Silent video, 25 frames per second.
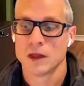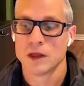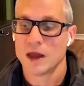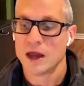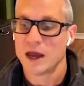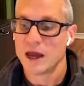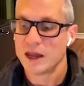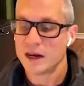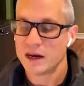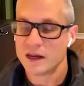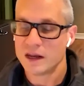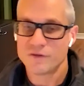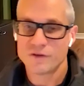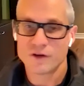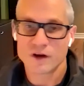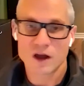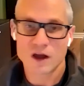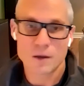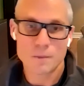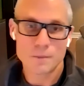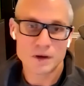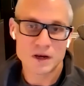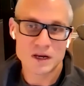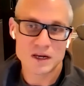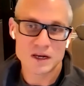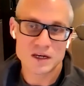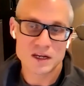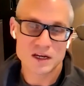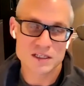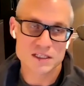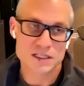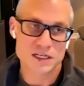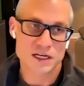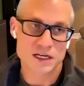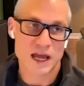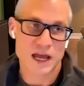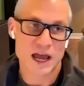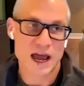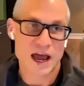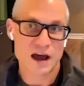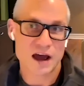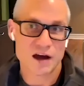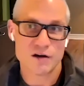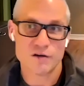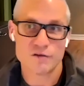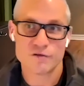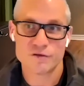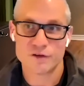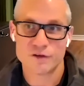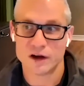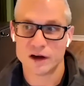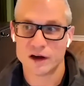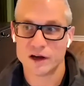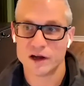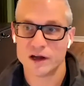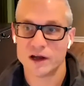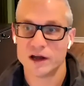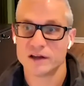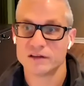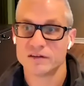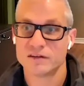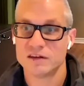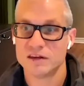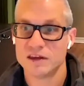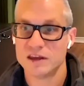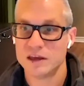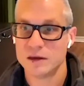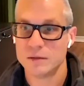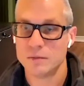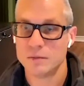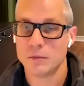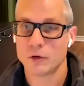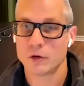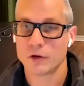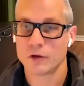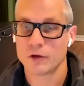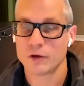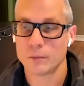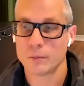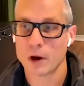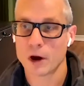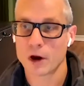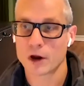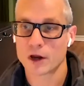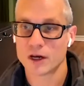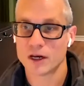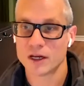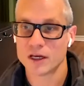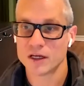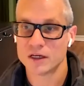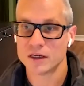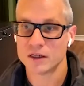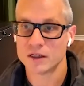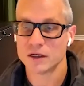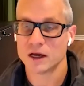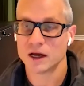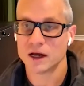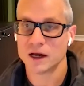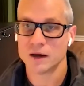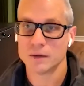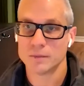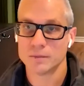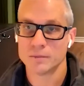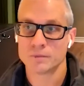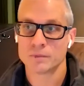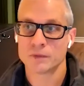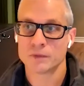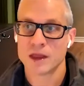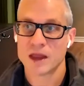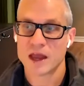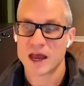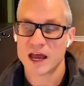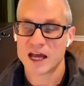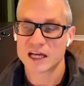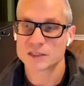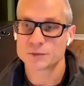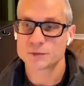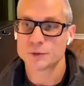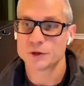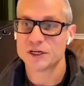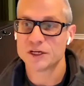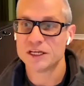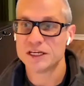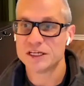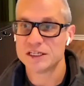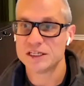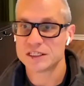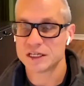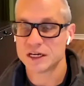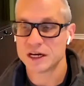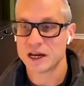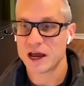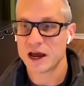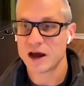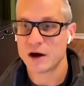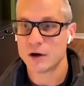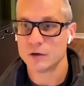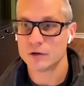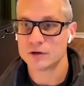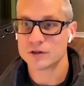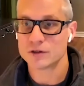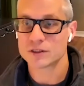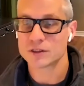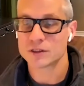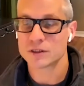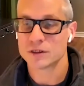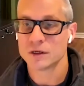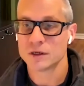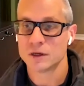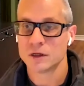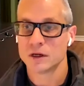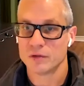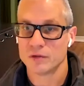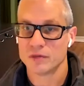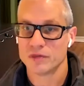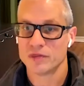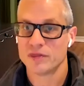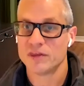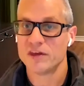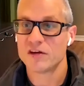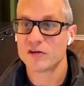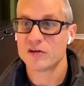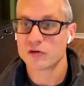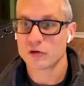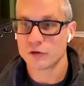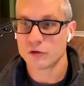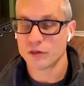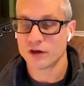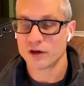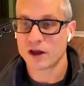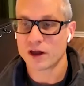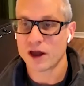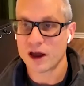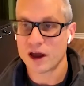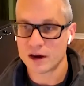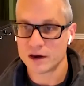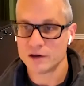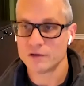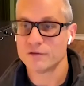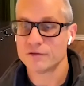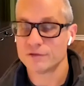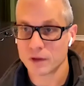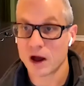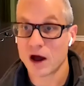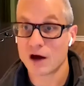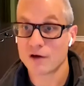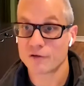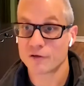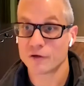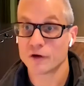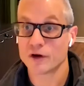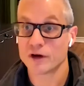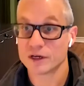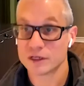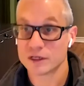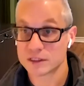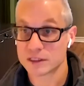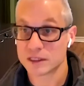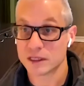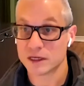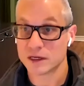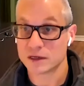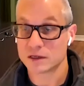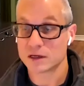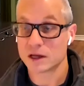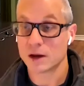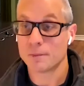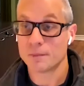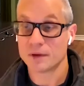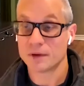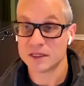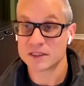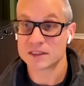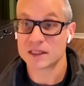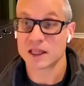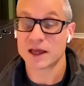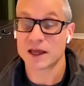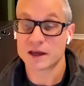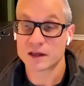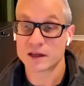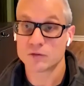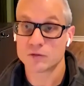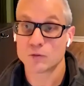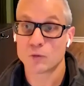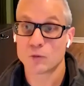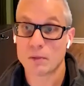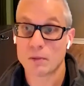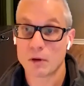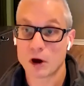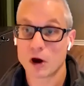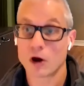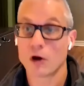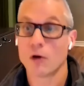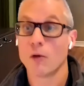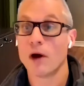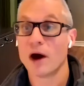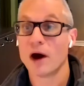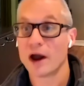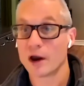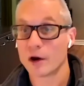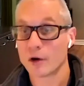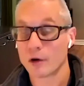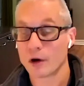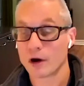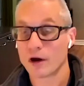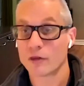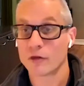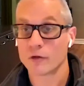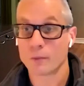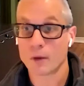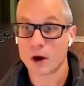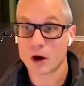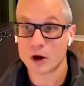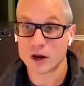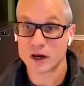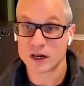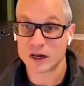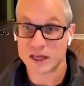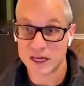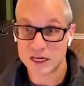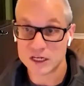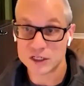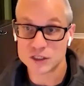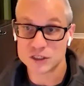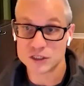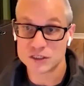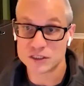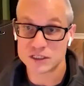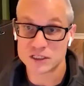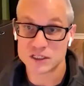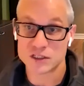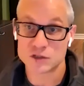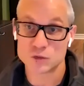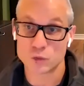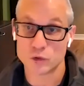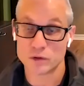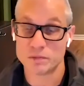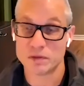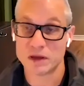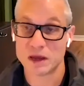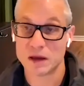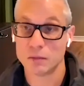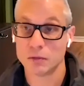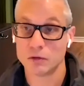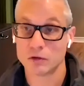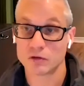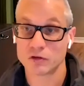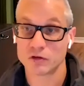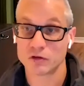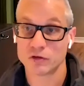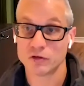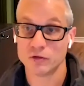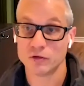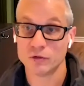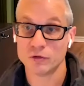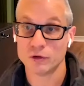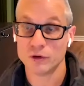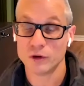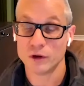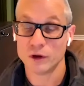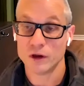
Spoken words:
And if a company doesn't have a team or marketing expertise in house, these are the kind of offerings that companies like WebROI or other marketing agencies would be able to